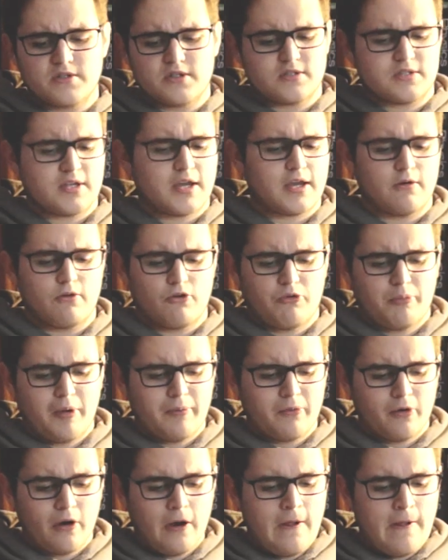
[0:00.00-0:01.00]
since I can
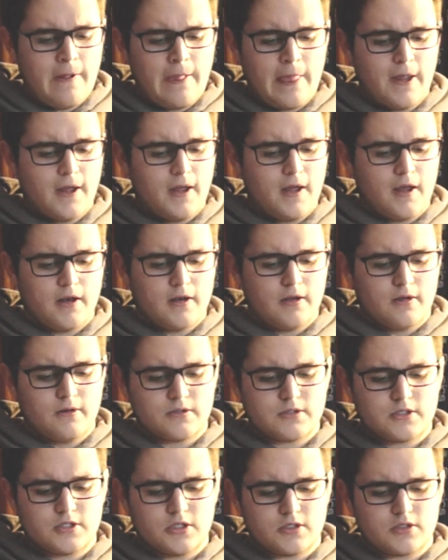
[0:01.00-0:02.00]
remember, and it
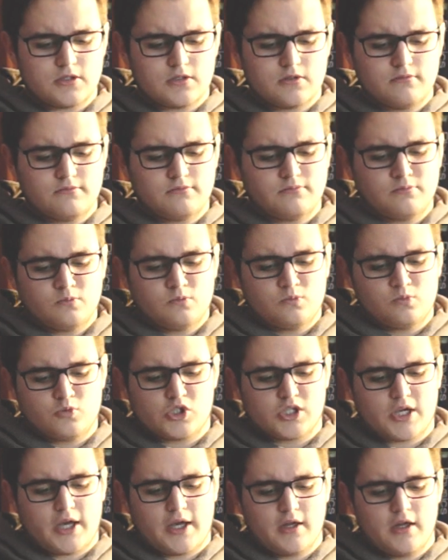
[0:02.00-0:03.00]
was just
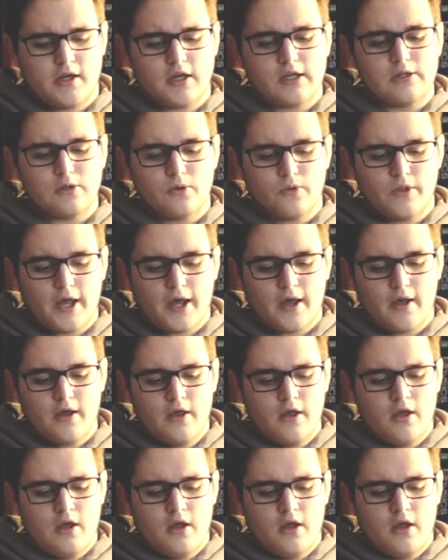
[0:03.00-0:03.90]
to kind of include that.